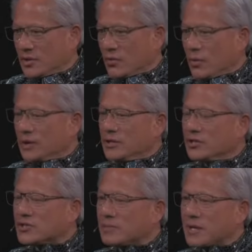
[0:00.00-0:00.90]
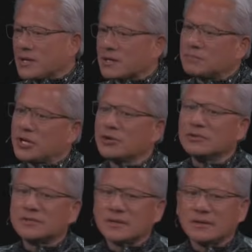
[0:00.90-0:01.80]
what used to be
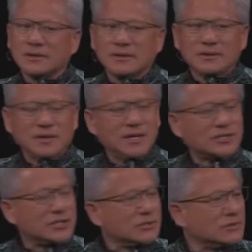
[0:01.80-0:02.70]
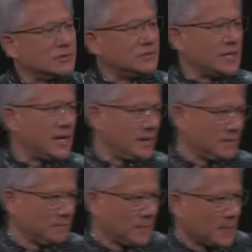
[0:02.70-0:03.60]
compute into data.
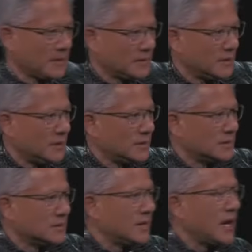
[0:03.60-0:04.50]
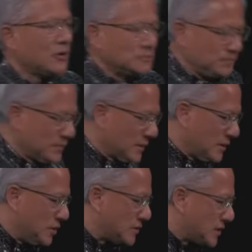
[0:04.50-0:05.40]
Now,
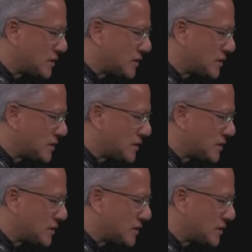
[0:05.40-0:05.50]
using